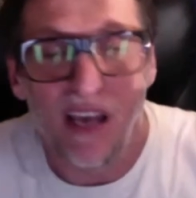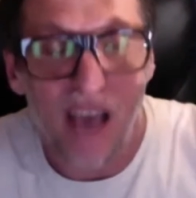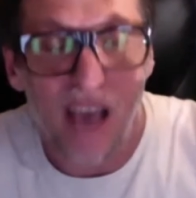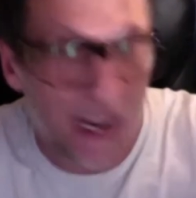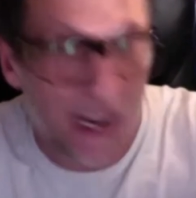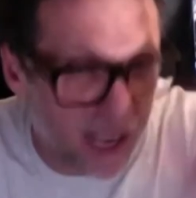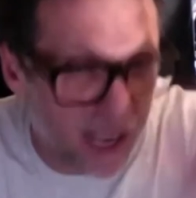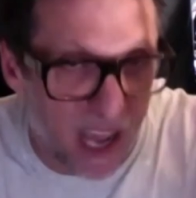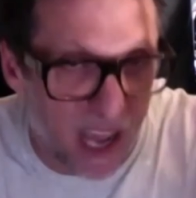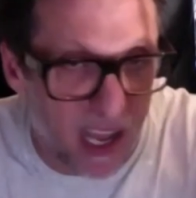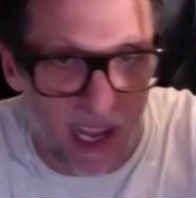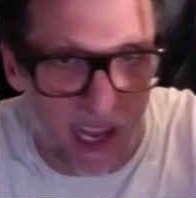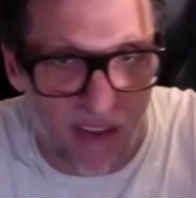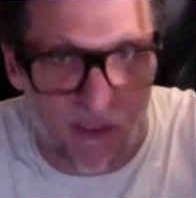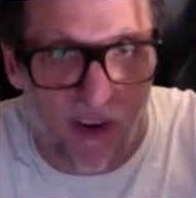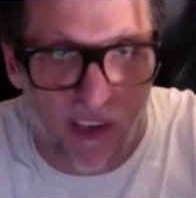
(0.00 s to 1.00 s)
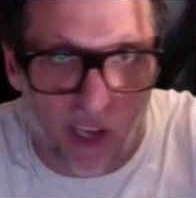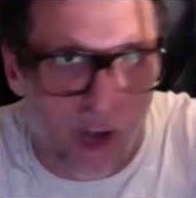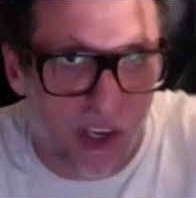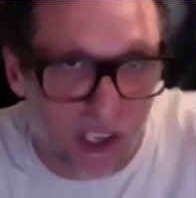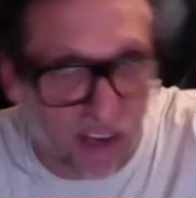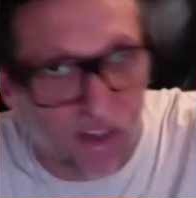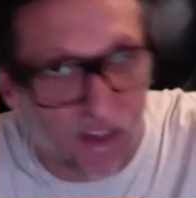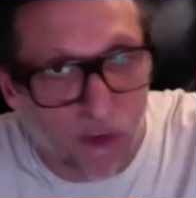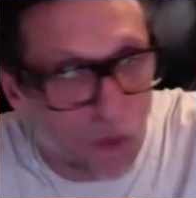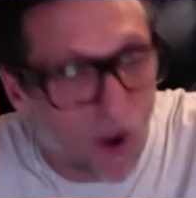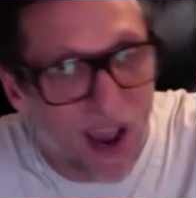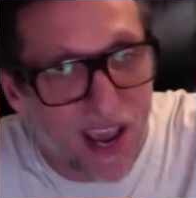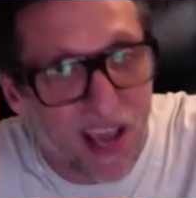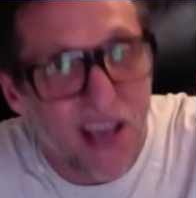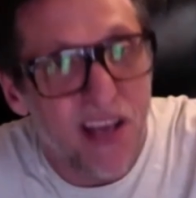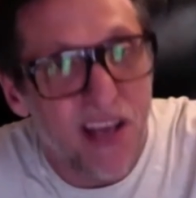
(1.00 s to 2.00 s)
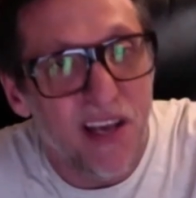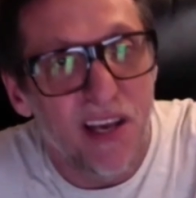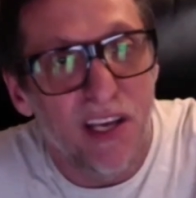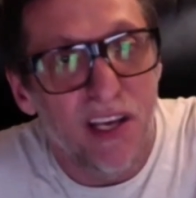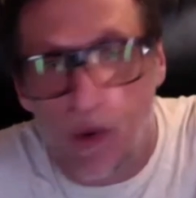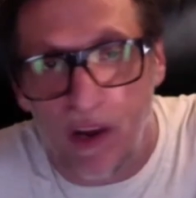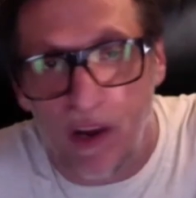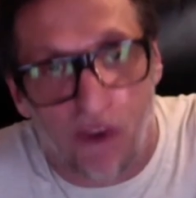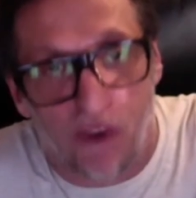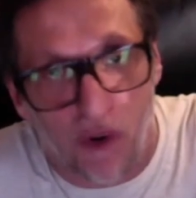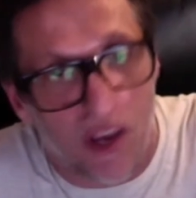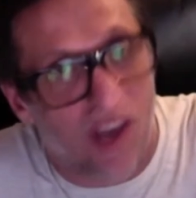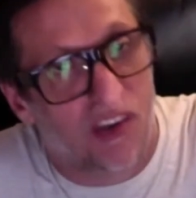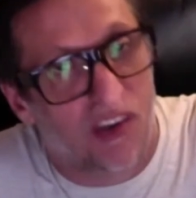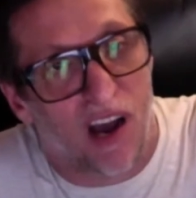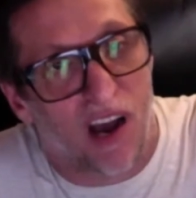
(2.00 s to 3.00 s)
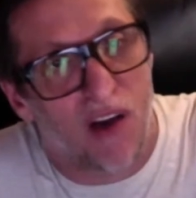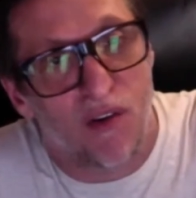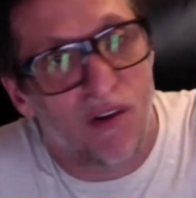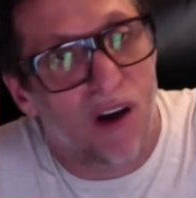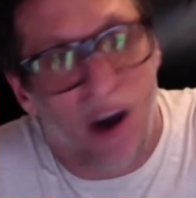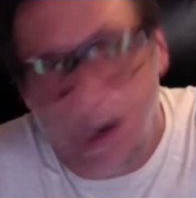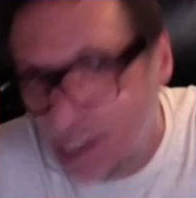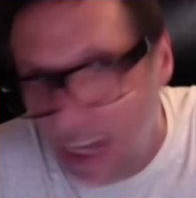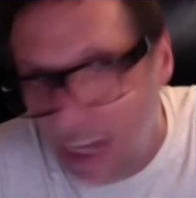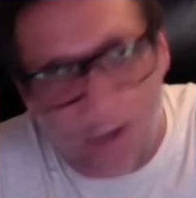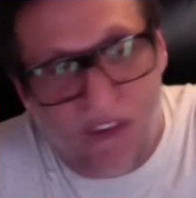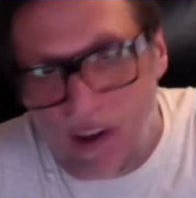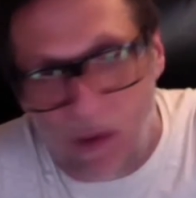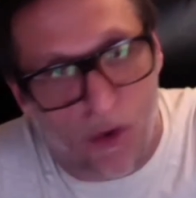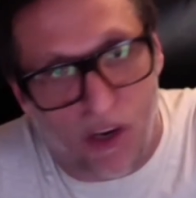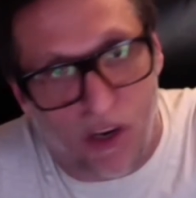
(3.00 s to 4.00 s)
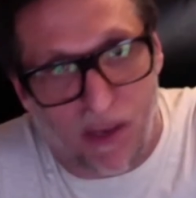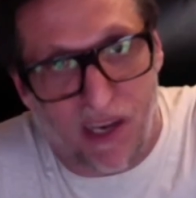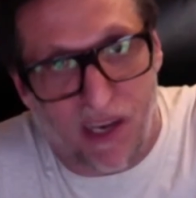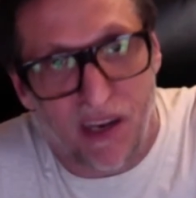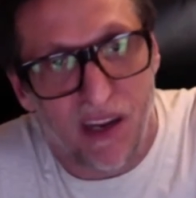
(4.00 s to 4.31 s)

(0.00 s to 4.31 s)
And if I'd gone a different way 24 years ago, I definitely would have been.